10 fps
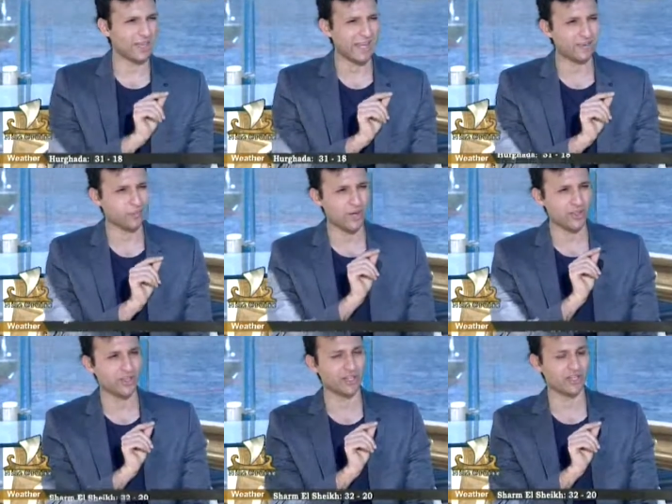only have
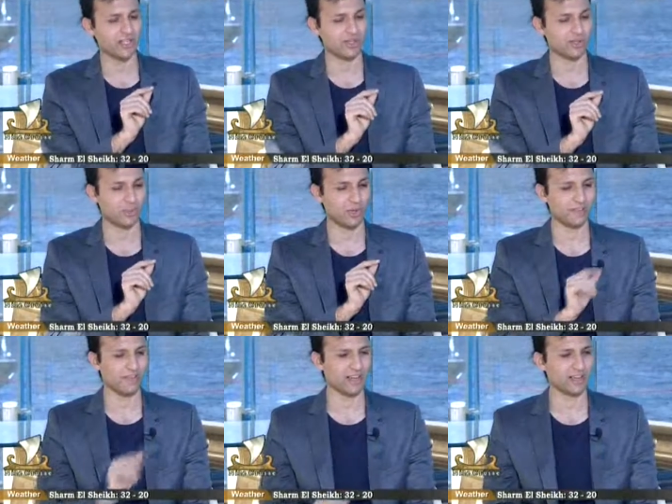about 30 seconds to
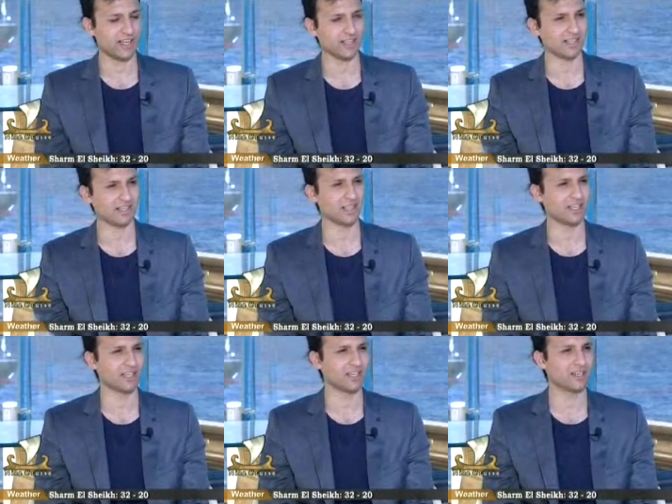be finalizing
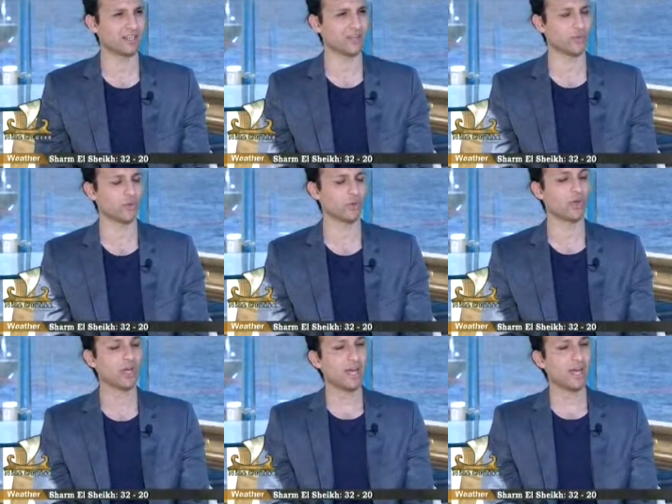the uh, interview.